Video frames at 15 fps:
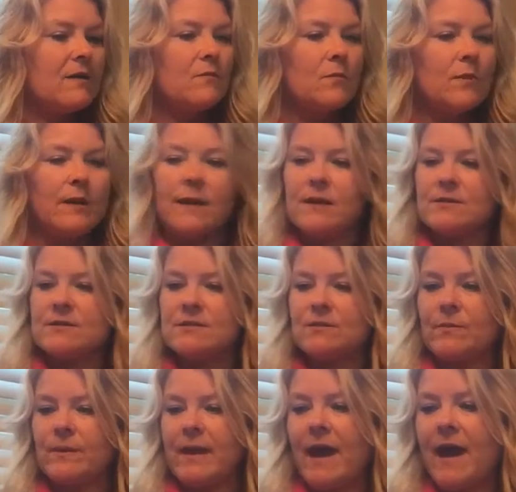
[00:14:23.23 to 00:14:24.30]
What else do
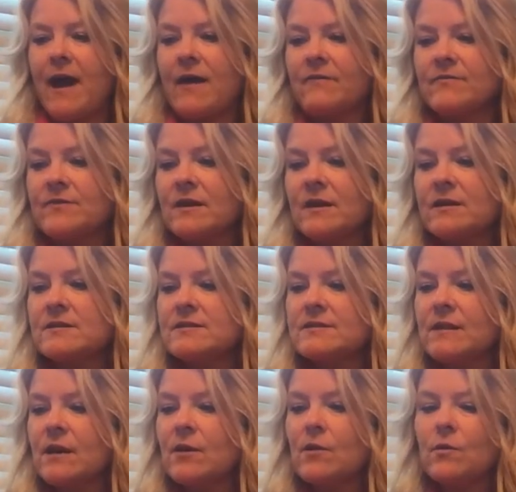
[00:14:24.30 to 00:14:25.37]
we have?
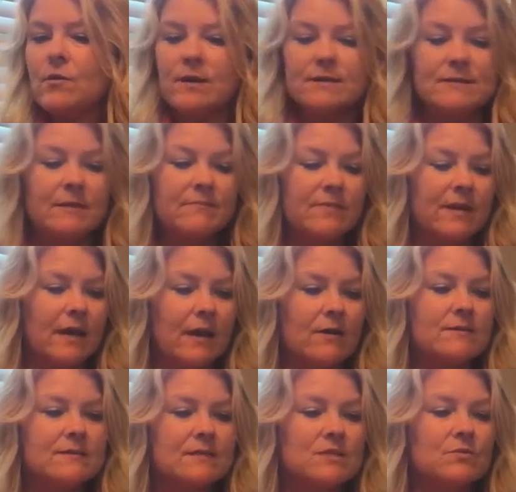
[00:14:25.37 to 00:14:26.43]
So something
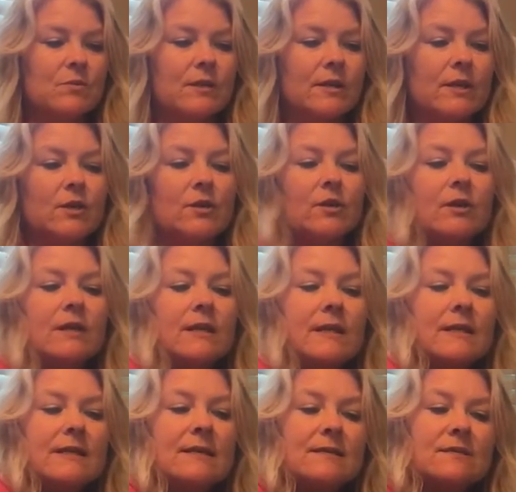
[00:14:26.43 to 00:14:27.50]
else that's really good
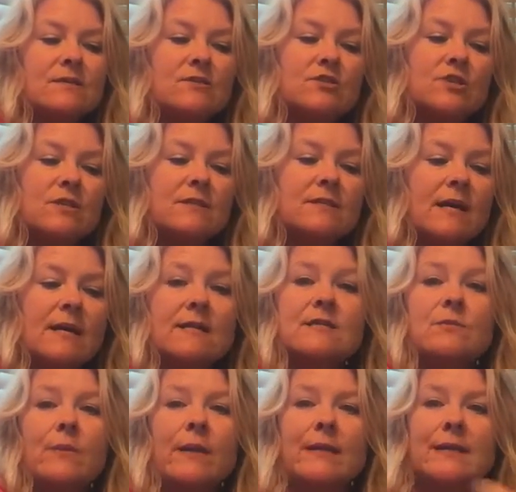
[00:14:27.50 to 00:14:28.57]
is just
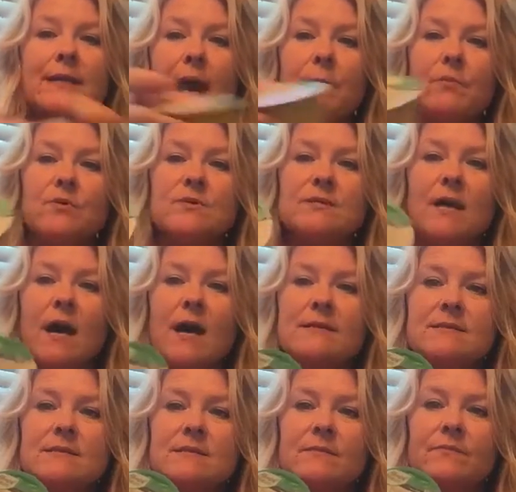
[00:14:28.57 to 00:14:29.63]
unsweetened
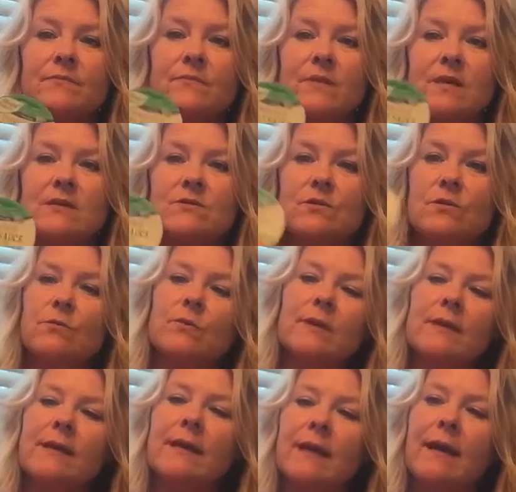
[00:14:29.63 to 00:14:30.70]
applesauce. These are
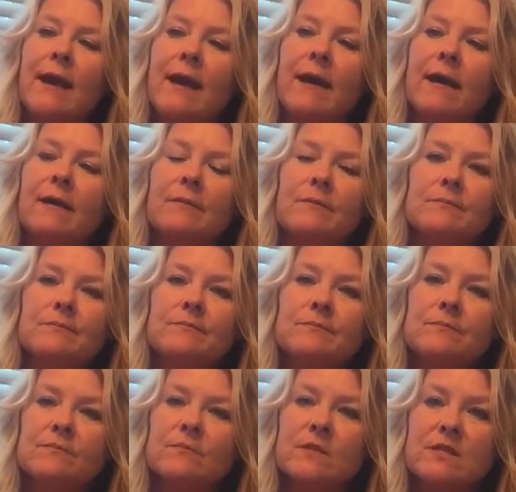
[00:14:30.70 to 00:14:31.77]
really
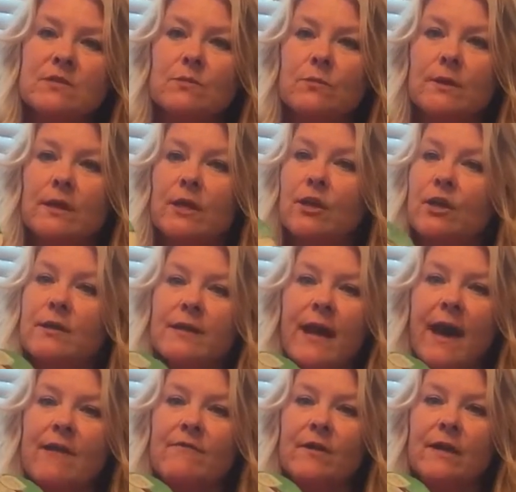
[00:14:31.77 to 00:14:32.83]
good to
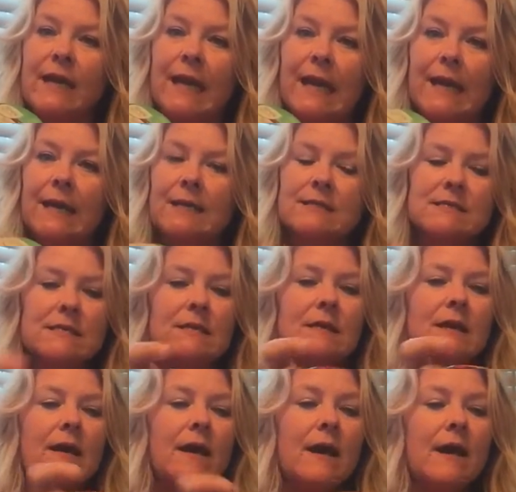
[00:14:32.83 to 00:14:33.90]
have on hand.
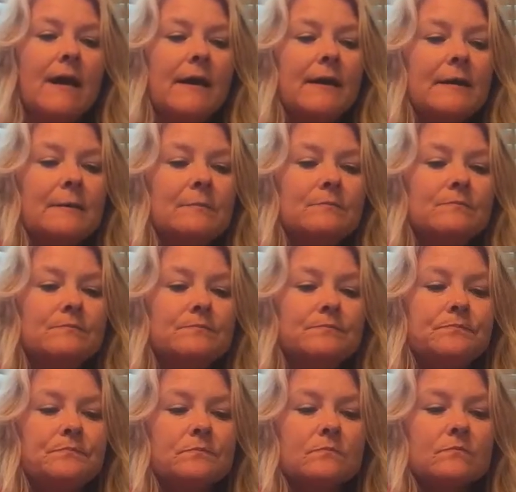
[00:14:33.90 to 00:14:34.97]

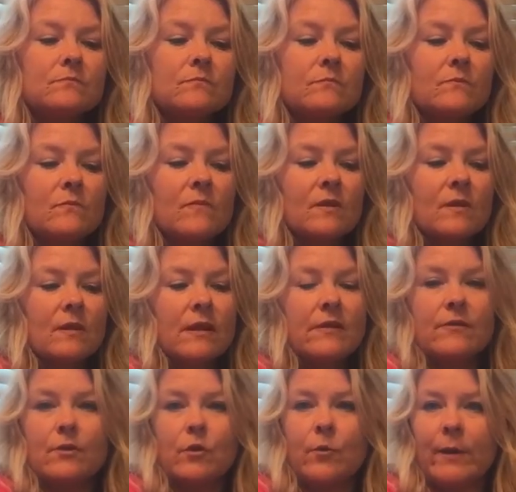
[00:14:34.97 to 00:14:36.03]
And
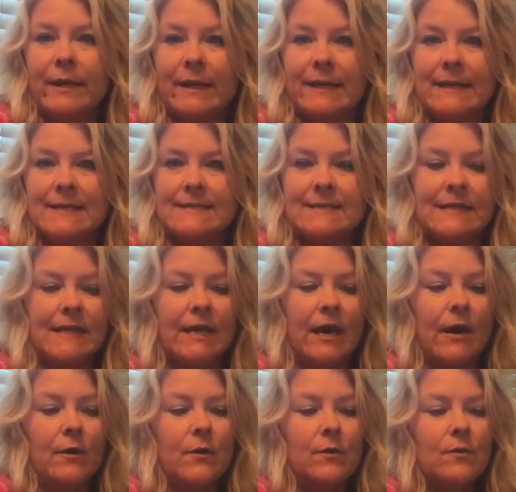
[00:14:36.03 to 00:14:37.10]
they're quick and easy to
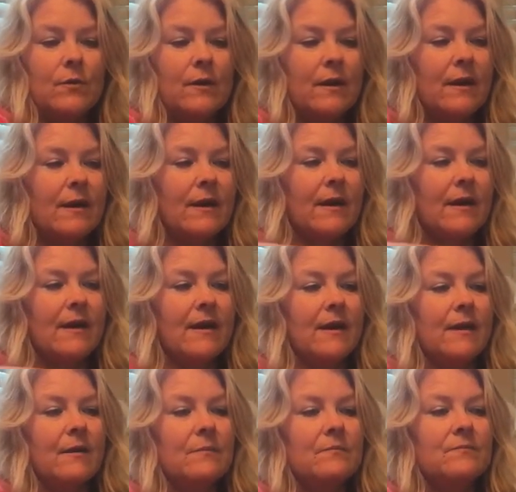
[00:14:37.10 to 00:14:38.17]
go.
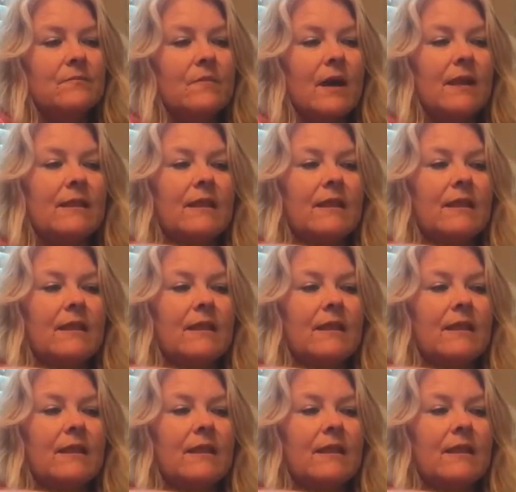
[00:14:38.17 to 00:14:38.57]
I